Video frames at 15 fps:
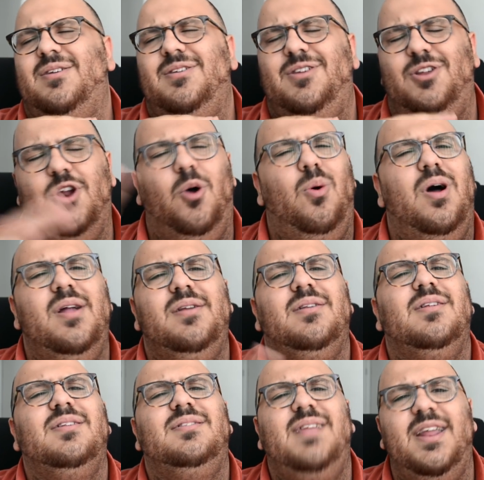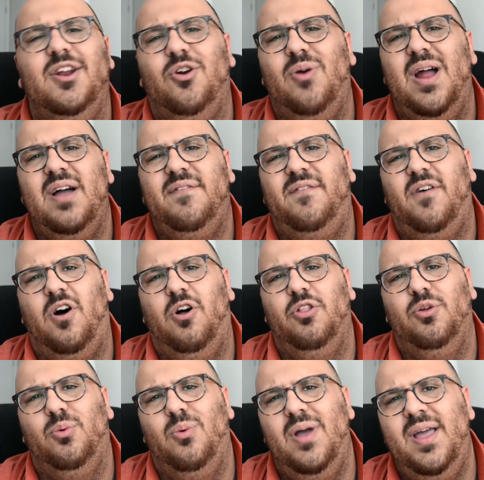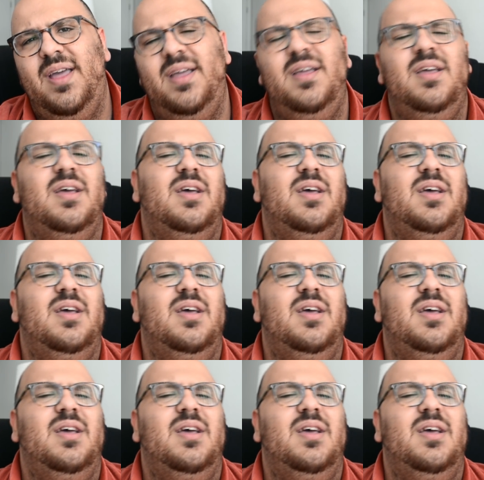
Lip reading: You know what? Datograph all the way.